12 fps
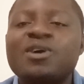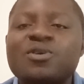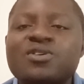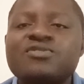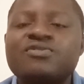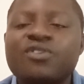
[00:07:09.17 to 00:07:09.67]
and
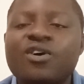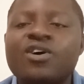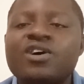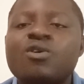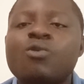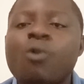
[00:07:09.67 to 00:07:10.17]
you are
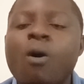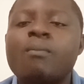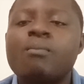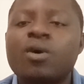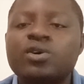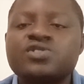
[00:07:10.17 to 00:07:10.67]
going for
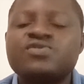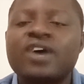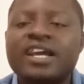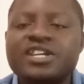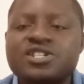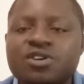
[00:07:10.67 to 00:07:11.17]
1
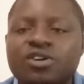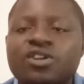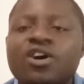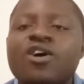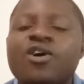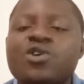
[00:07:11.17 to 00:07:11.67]
month
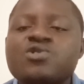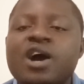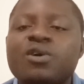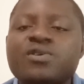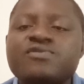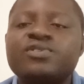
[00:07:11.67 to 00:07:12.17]
vacation,
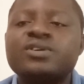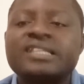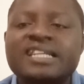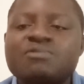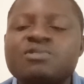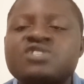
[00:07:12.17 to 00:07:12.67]
or you are
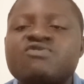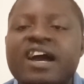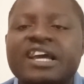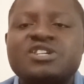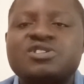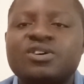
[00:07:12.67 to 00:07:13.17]
going for
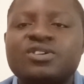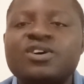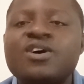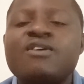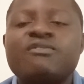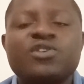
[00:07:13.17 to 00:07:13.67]
3 weeks
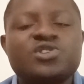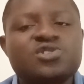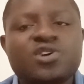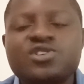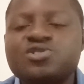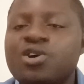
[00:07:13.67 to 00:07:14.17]
vacation.
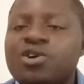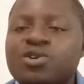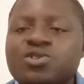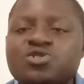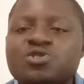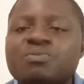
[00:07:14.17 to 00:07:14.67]
For sure,
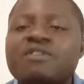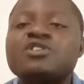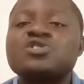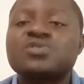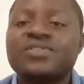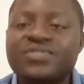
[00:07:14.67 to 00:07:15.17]
it's not
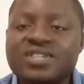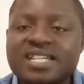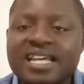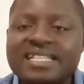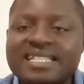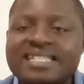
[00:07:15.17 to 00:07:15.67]
going to be
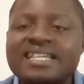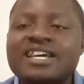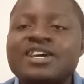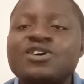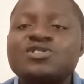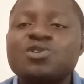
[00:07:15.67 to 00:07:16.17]

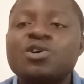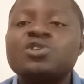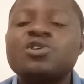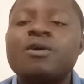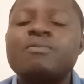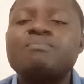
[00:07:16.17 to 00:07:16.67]
sufficient.
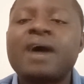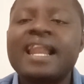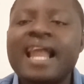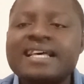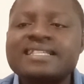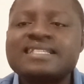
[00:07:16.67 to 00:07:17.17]
So
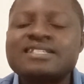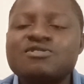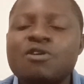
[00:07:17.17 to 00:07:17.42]
your